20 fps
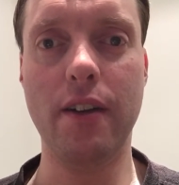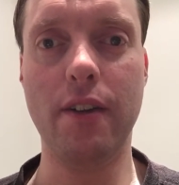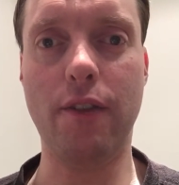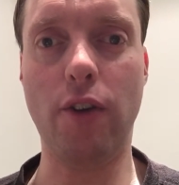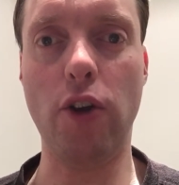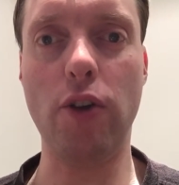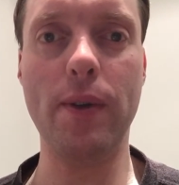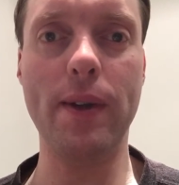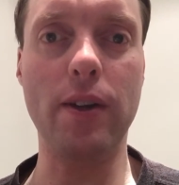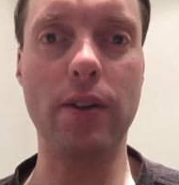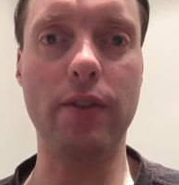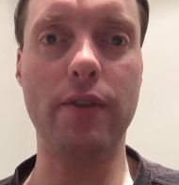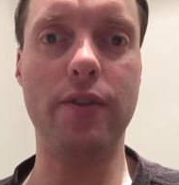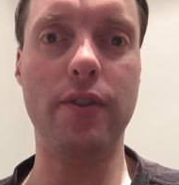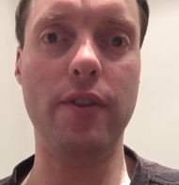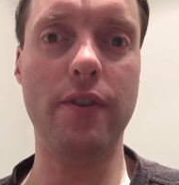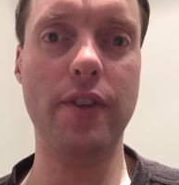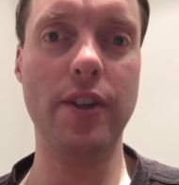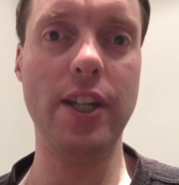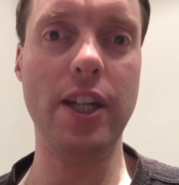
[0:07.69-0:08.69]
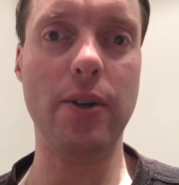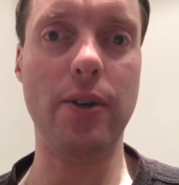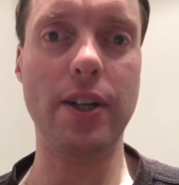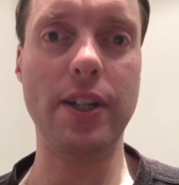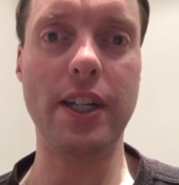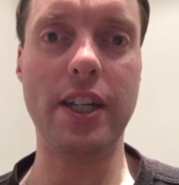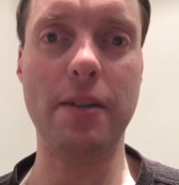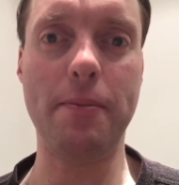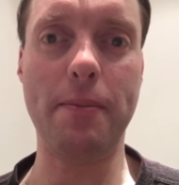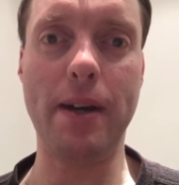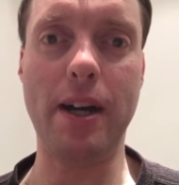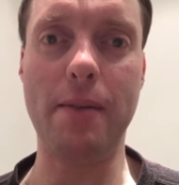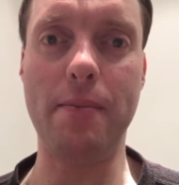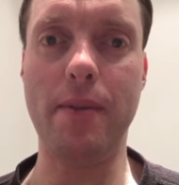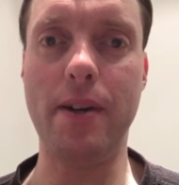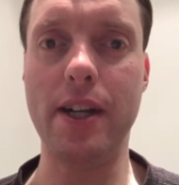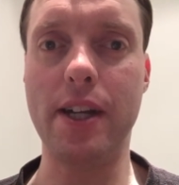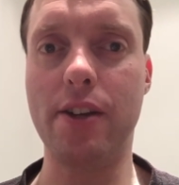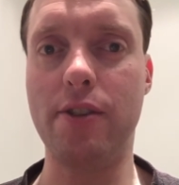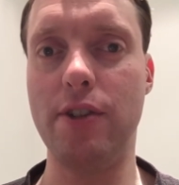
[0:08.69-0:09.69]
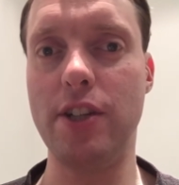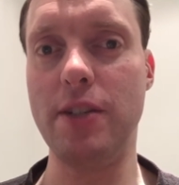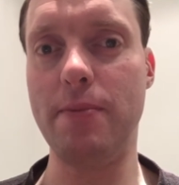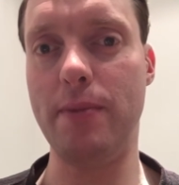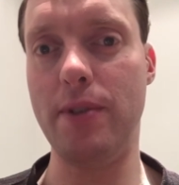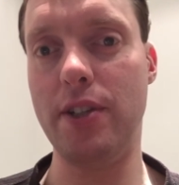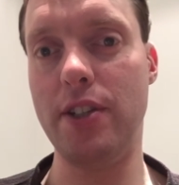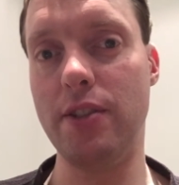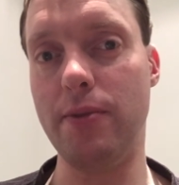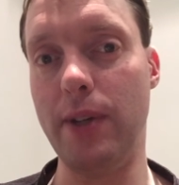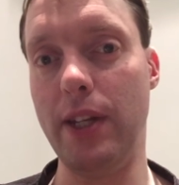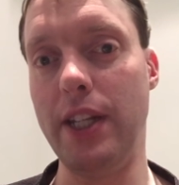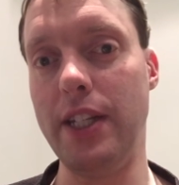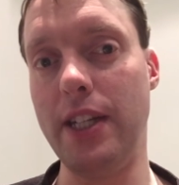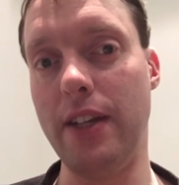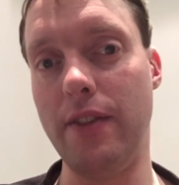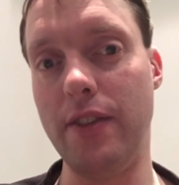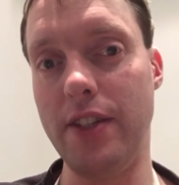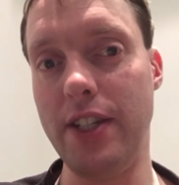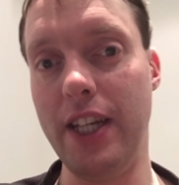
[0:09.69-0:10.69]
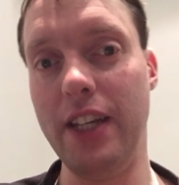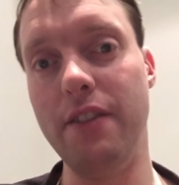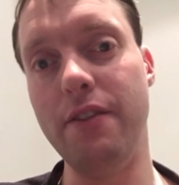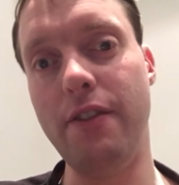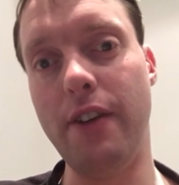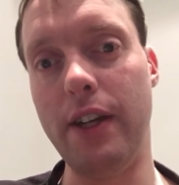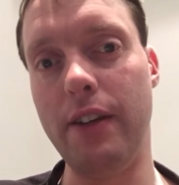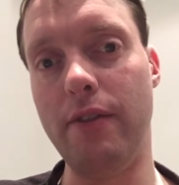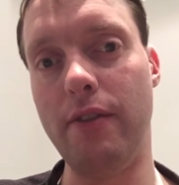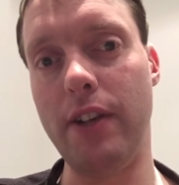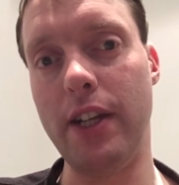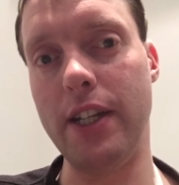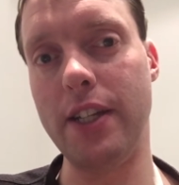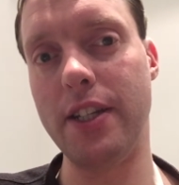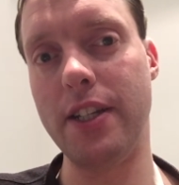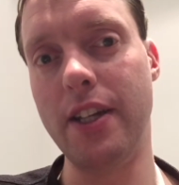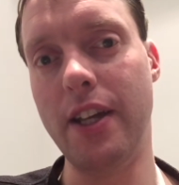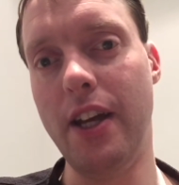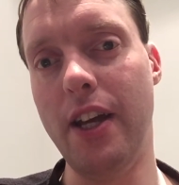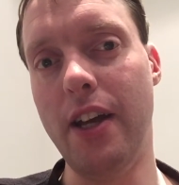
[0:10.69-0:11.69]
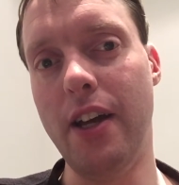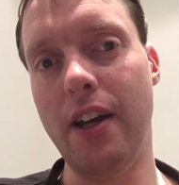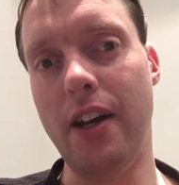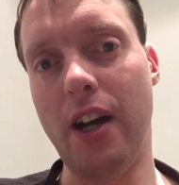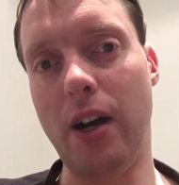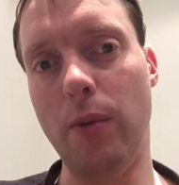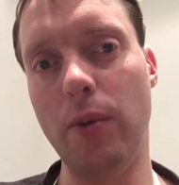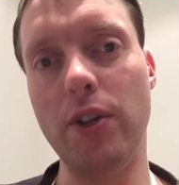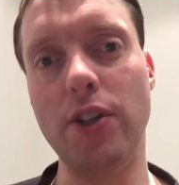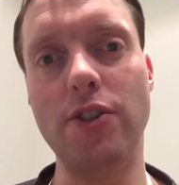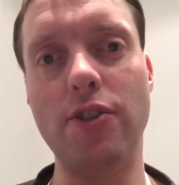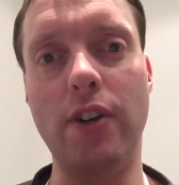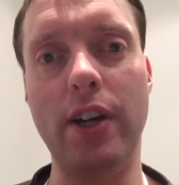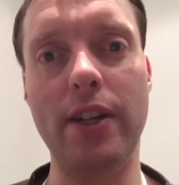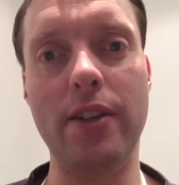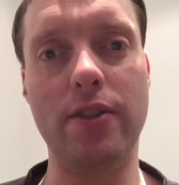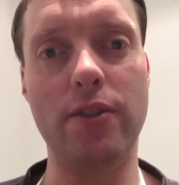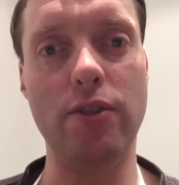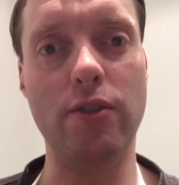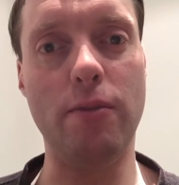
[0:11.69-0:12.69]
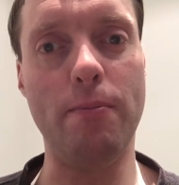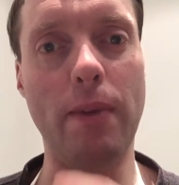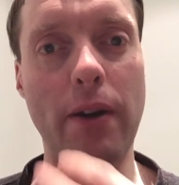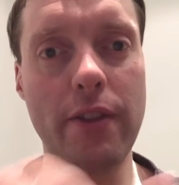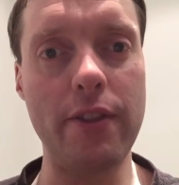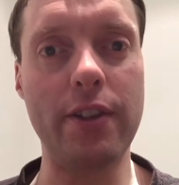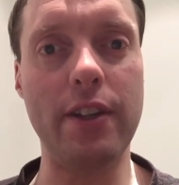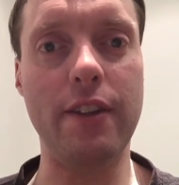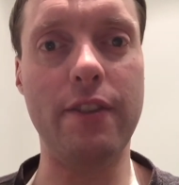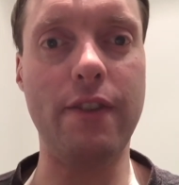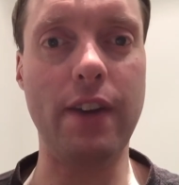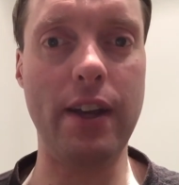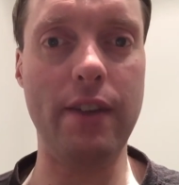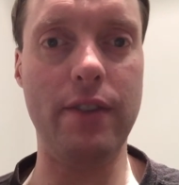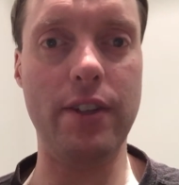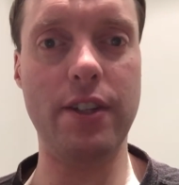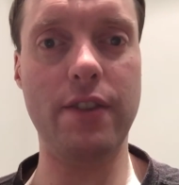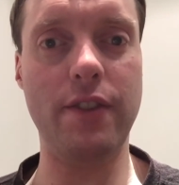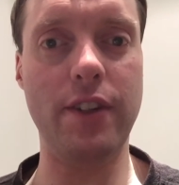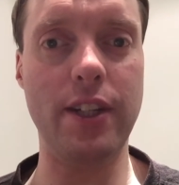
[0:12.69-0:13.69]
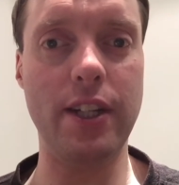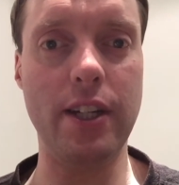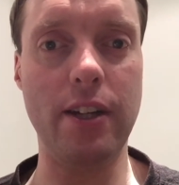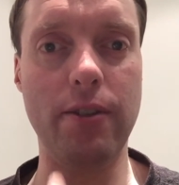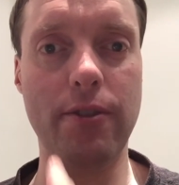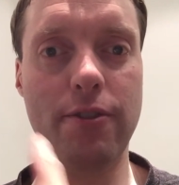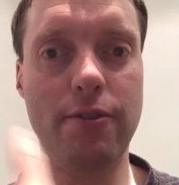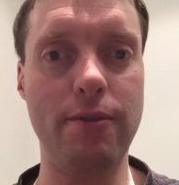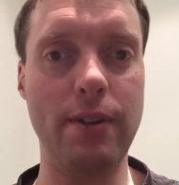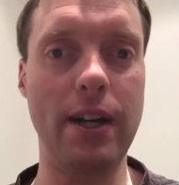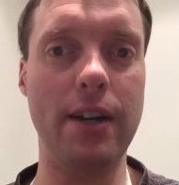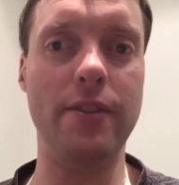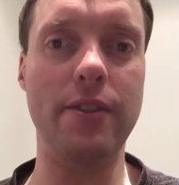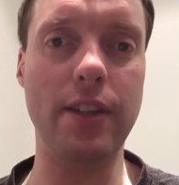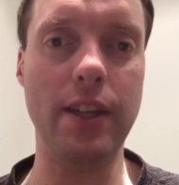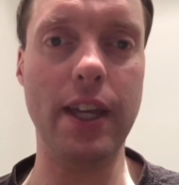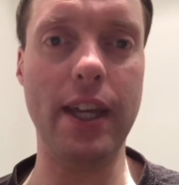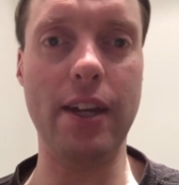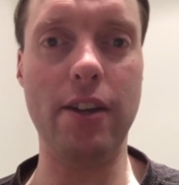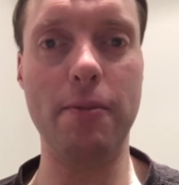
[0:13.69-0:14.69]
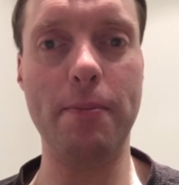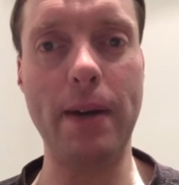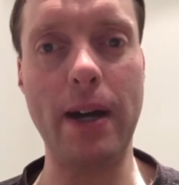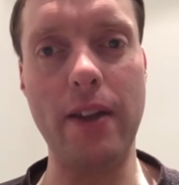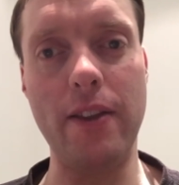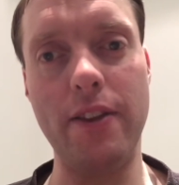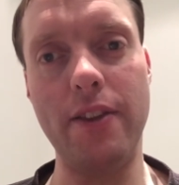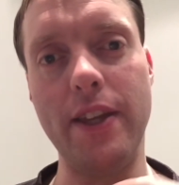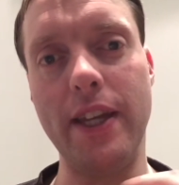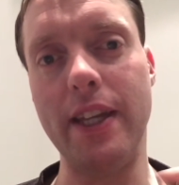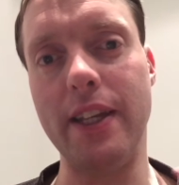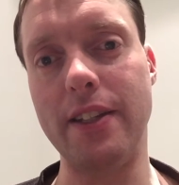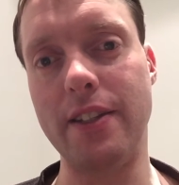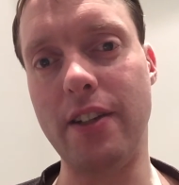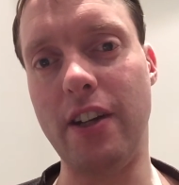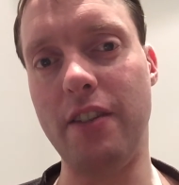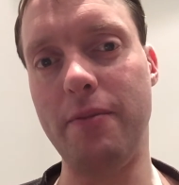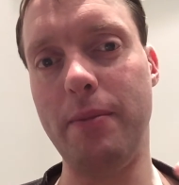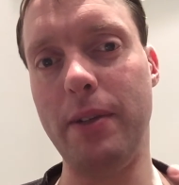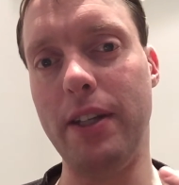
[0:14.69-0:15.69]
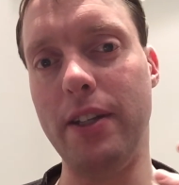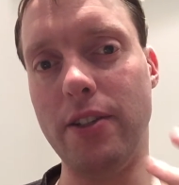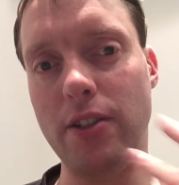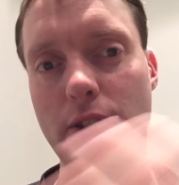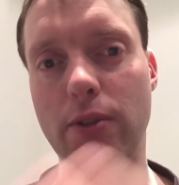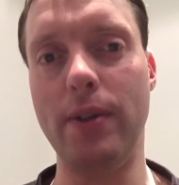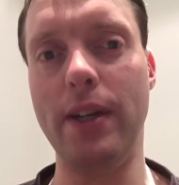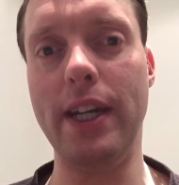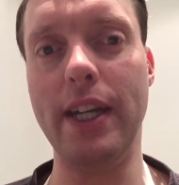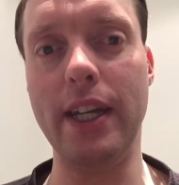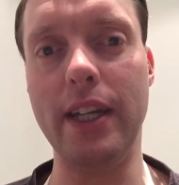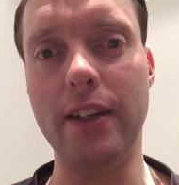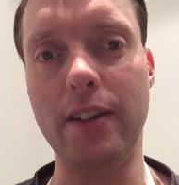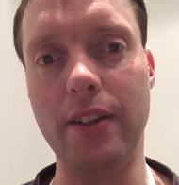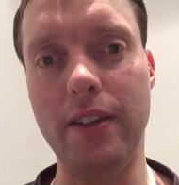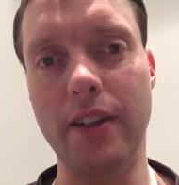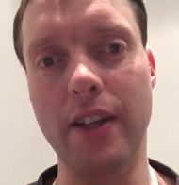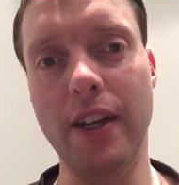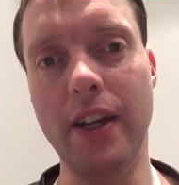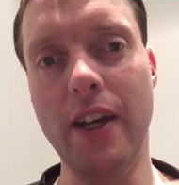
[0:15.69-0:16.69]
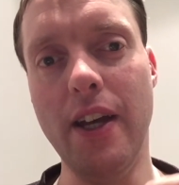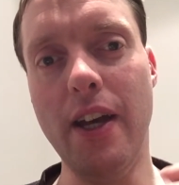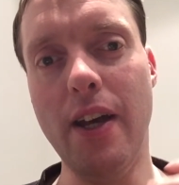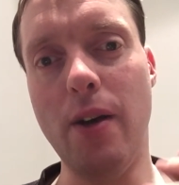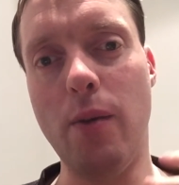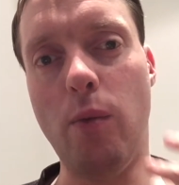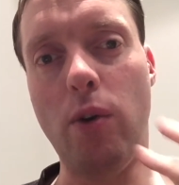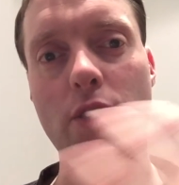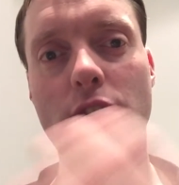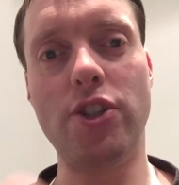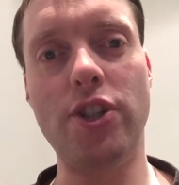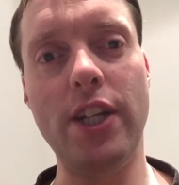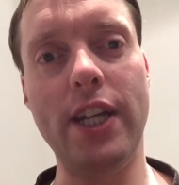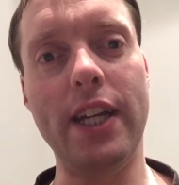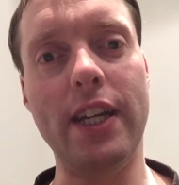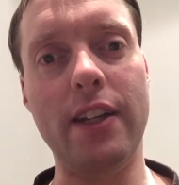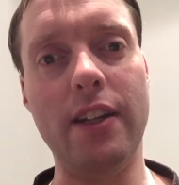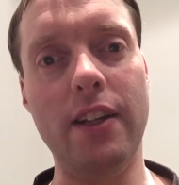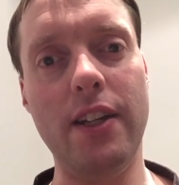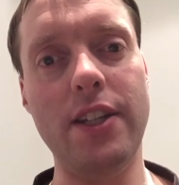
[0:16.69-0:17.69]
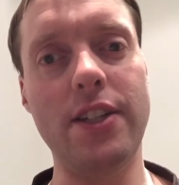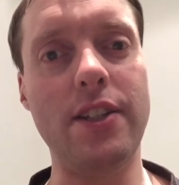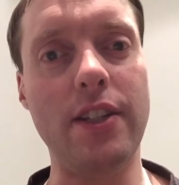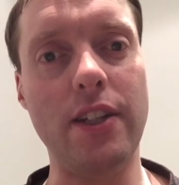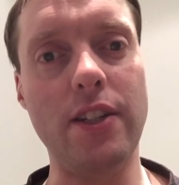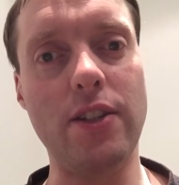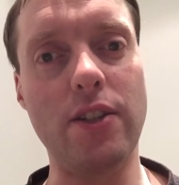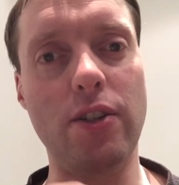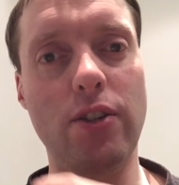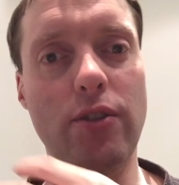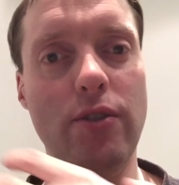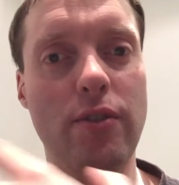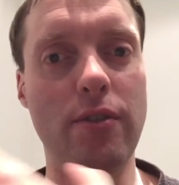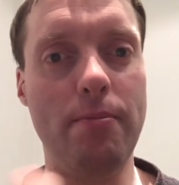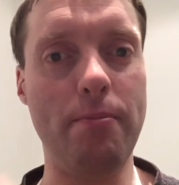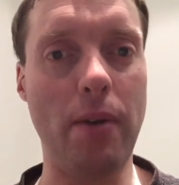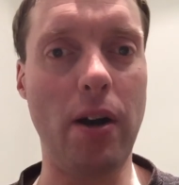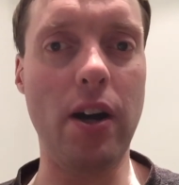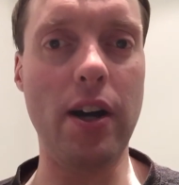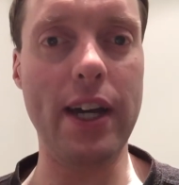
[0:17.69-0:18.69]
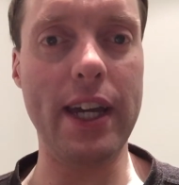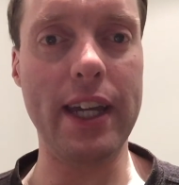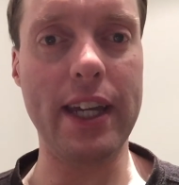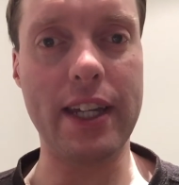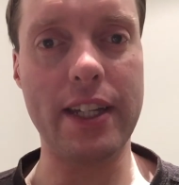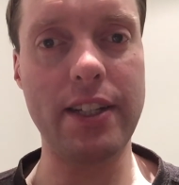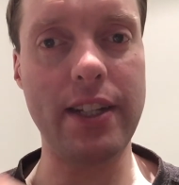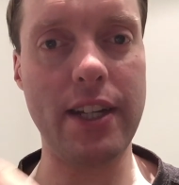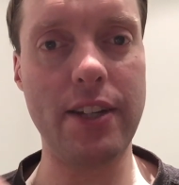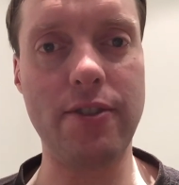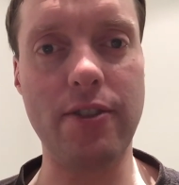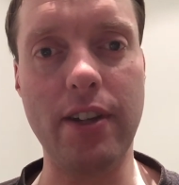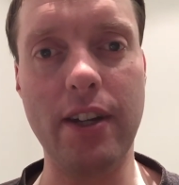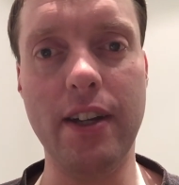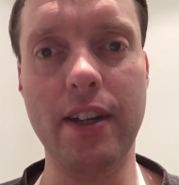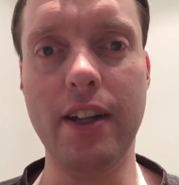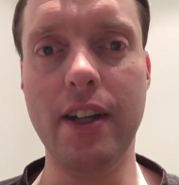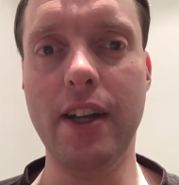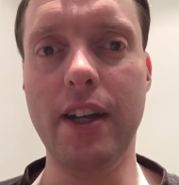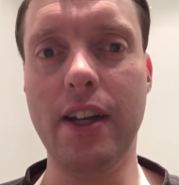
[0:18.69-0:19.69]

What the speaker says: Following on from the video I did about my Christmas 2017 favourites, I want to try and do a monthly favourites video throughout the year about the things I've been doing and watching and listening to and buying, etc.